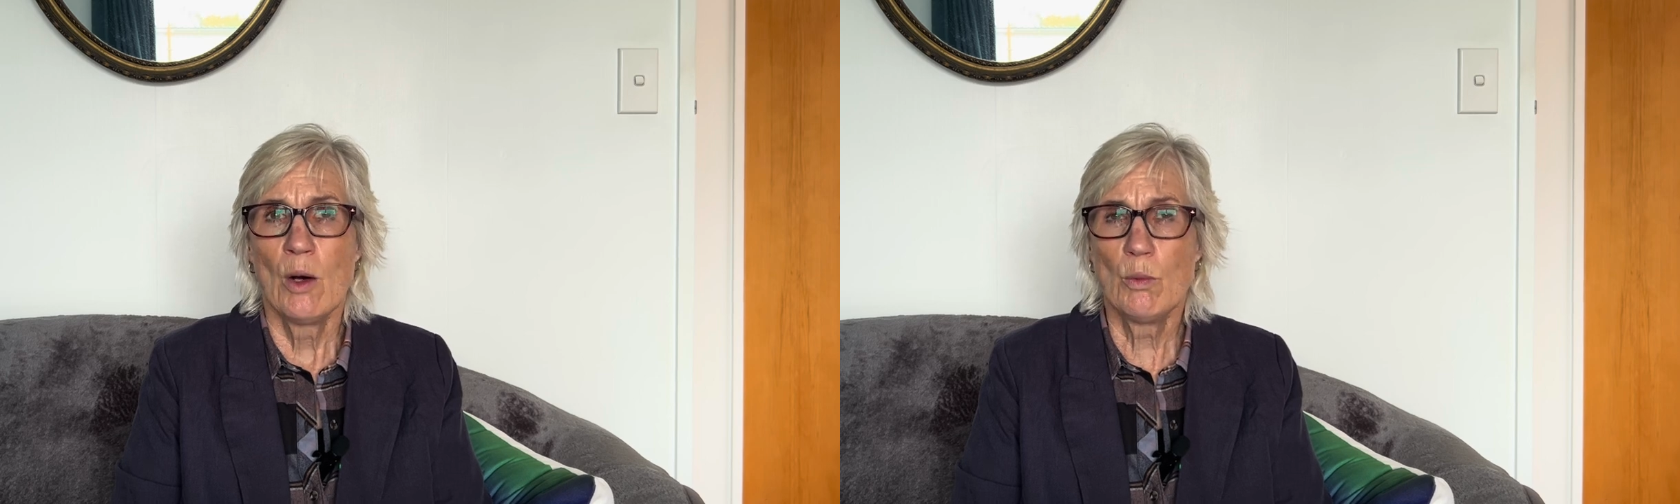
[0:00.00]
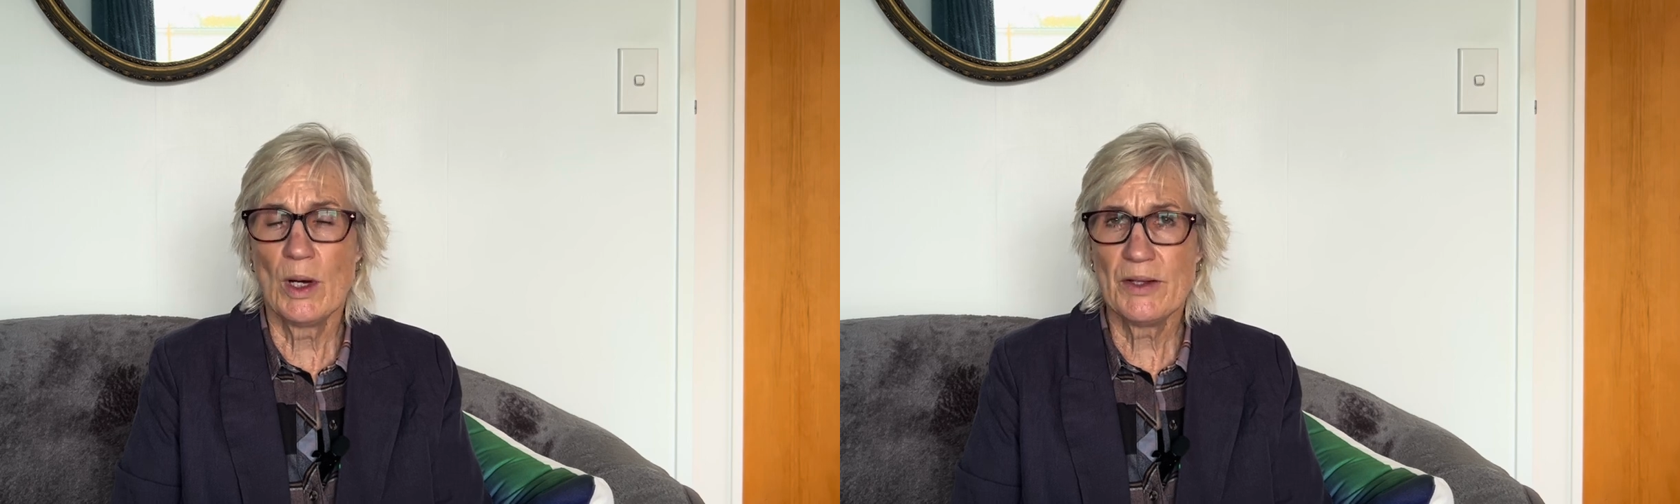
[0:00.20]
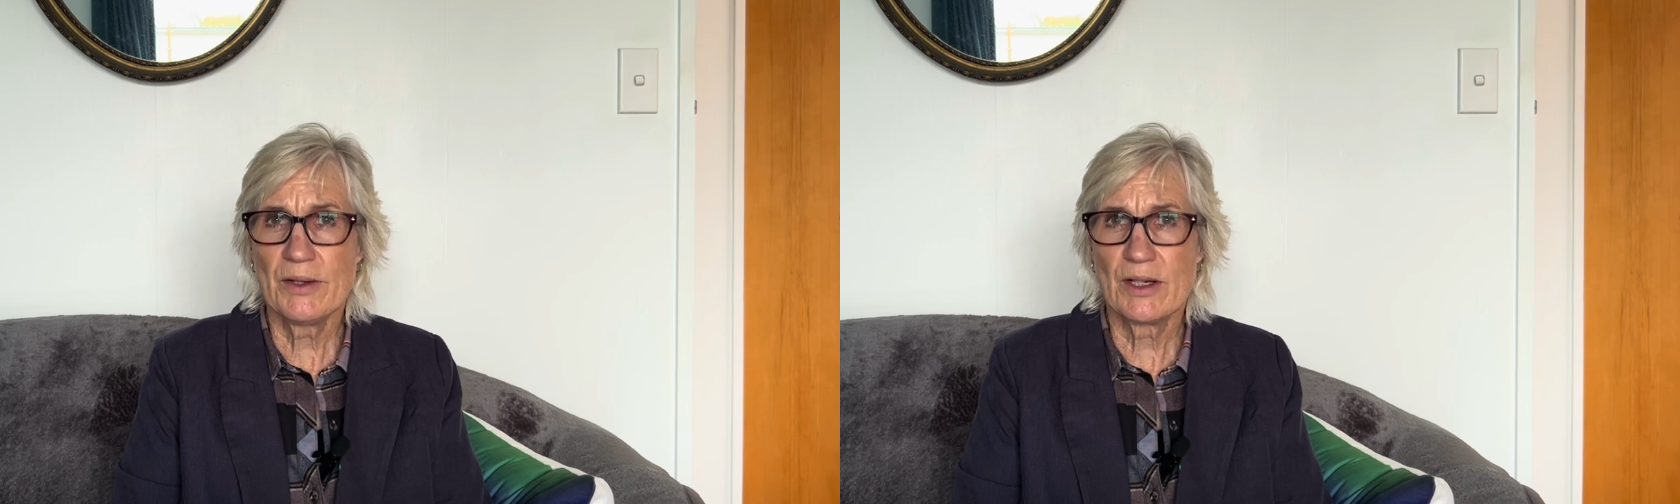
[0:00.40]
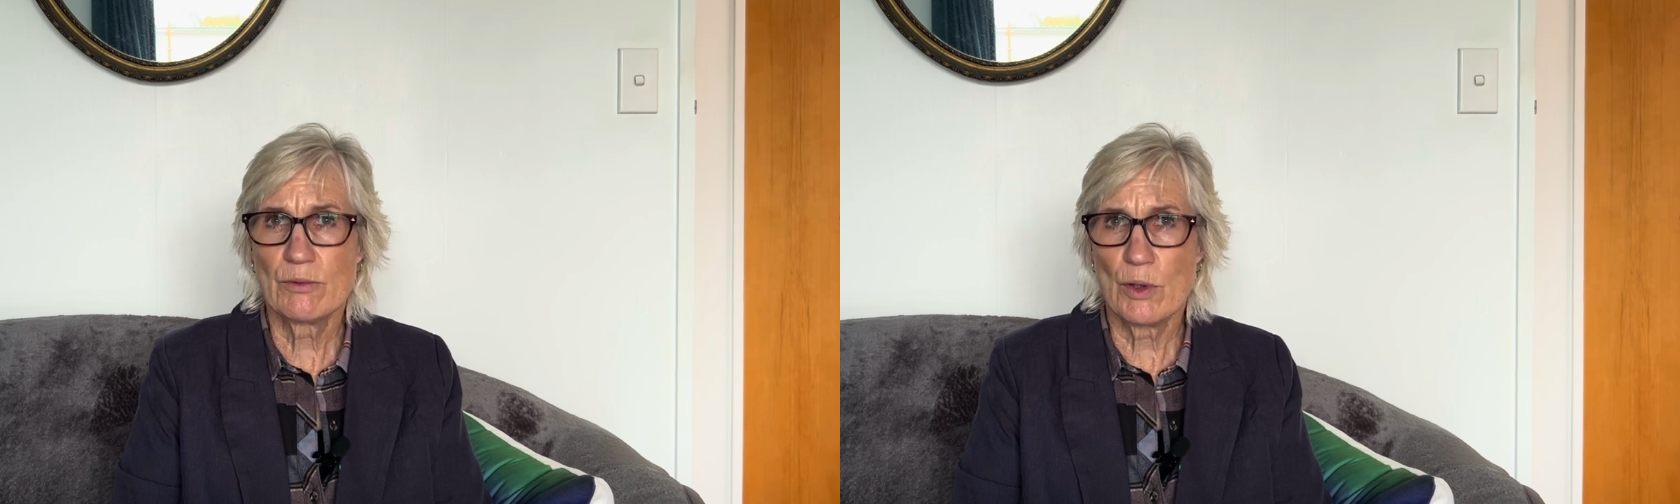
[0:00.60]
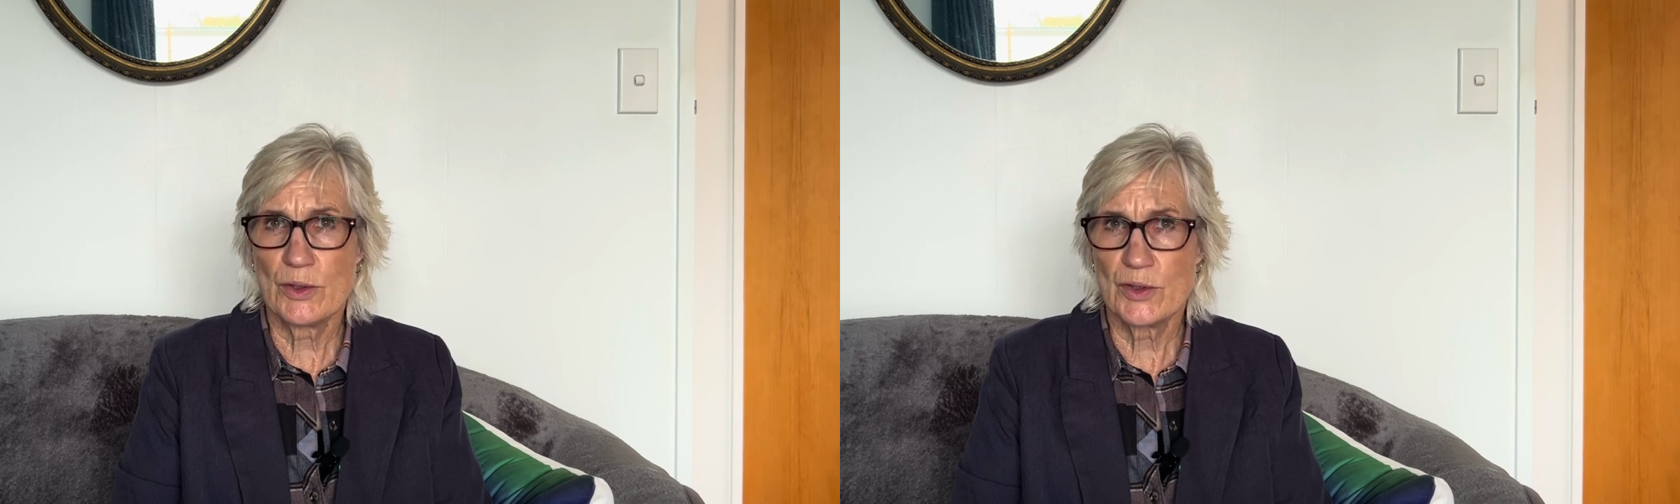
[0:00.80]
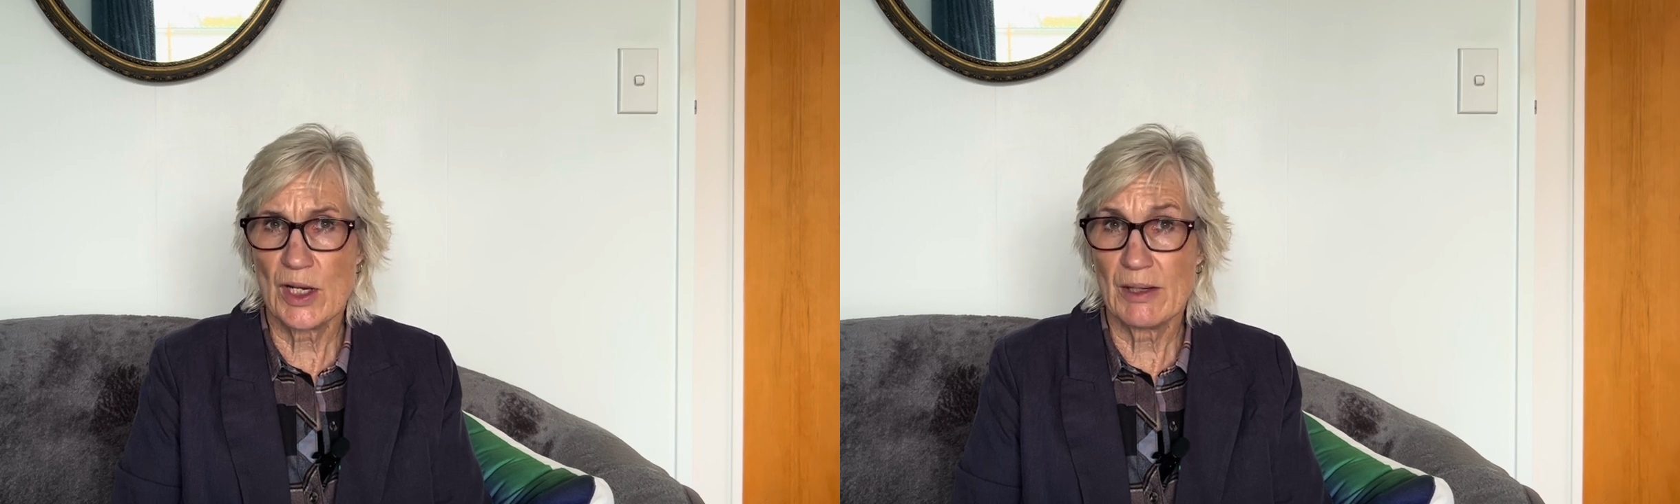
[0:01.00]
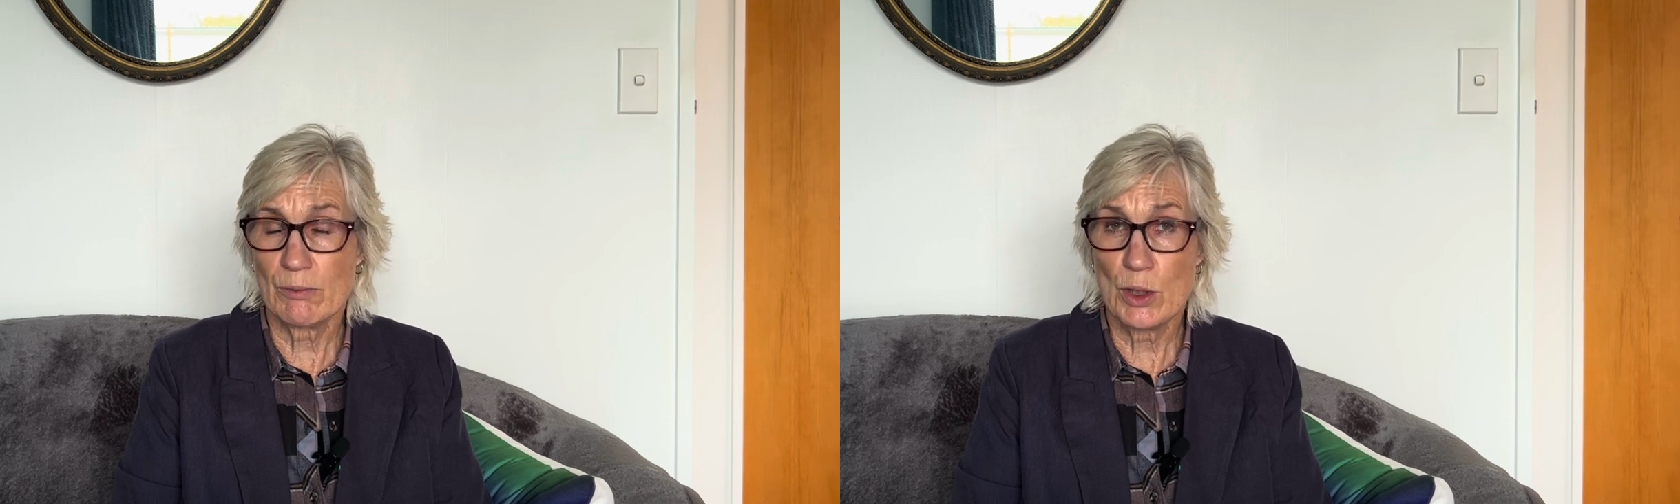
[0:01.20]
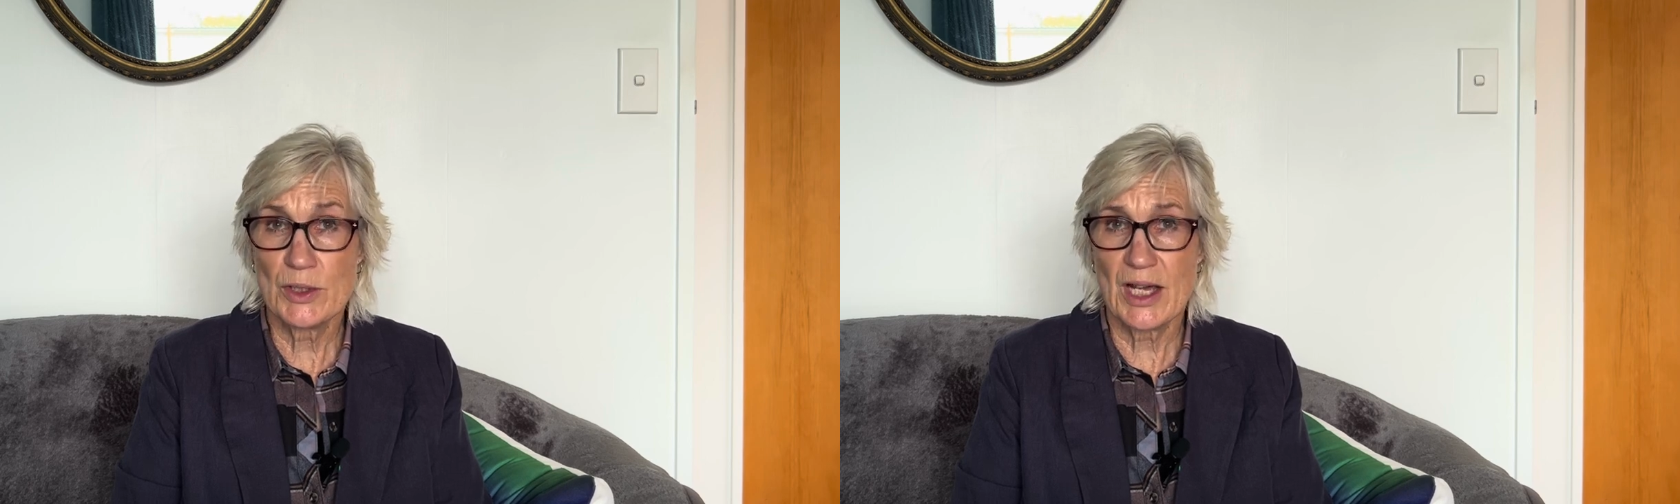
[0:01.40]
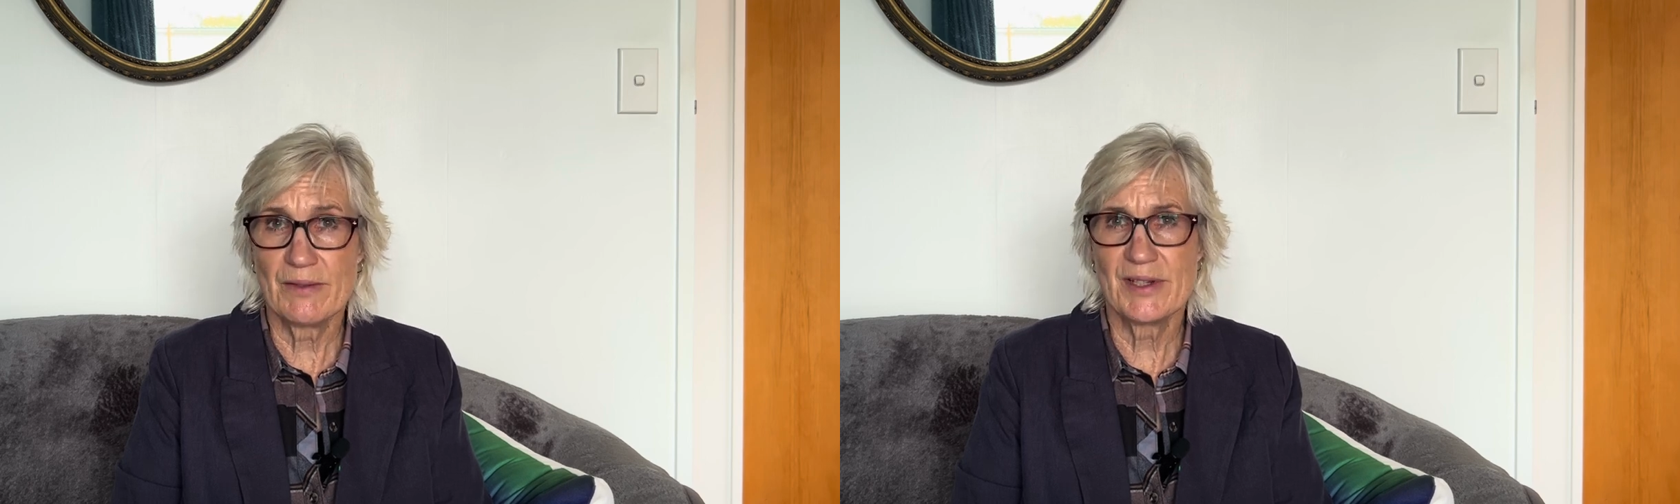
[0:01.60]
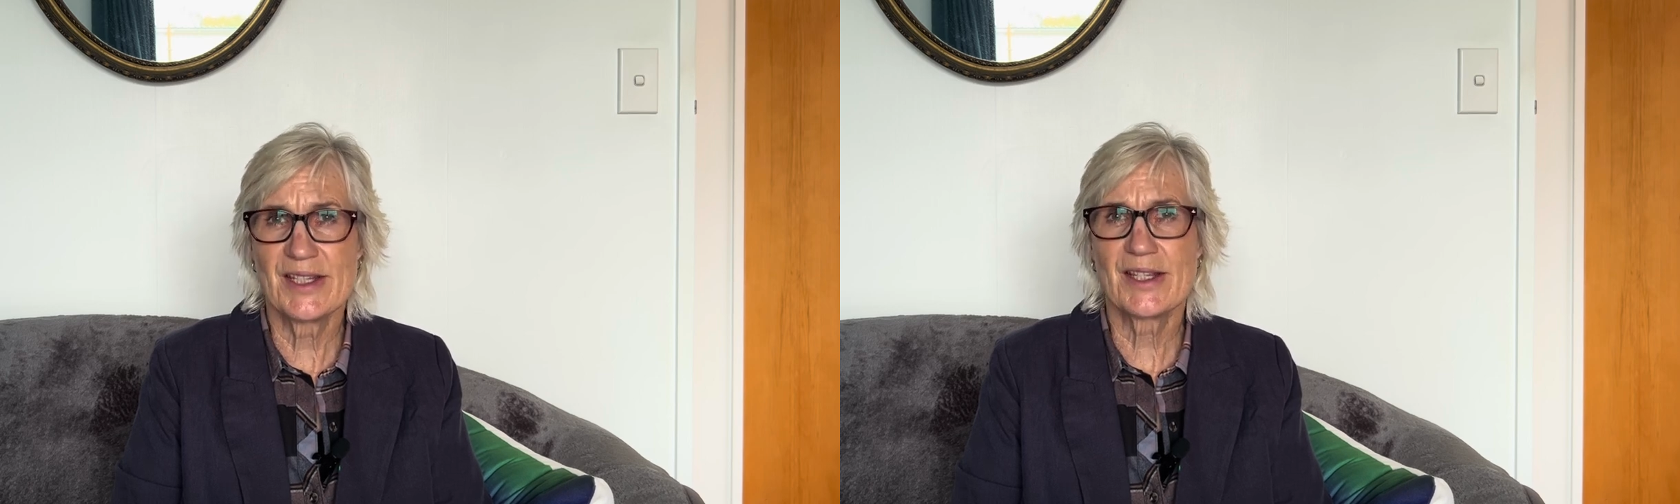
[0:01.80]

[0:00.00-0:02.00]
One thing Ron Davis